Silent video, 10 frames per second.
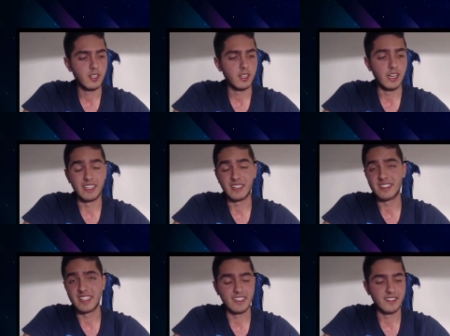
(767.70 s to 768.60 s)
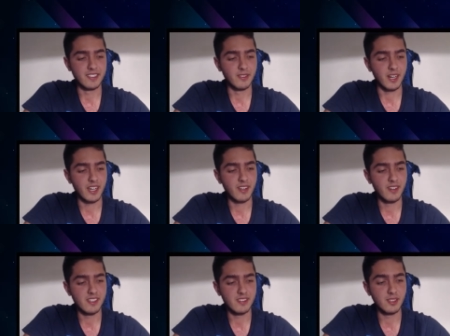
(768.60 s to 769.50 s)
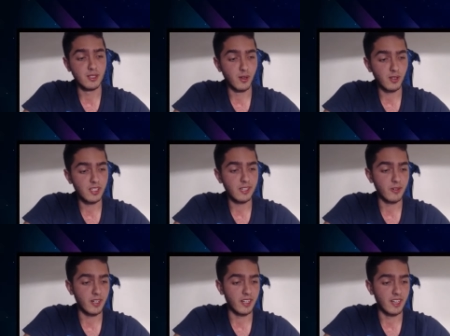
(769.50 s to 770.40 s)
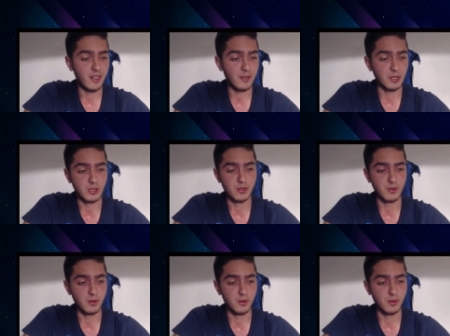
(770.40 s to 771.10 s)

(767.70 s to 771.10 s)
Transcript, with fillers: and ter Terrakion is the goalie right now, so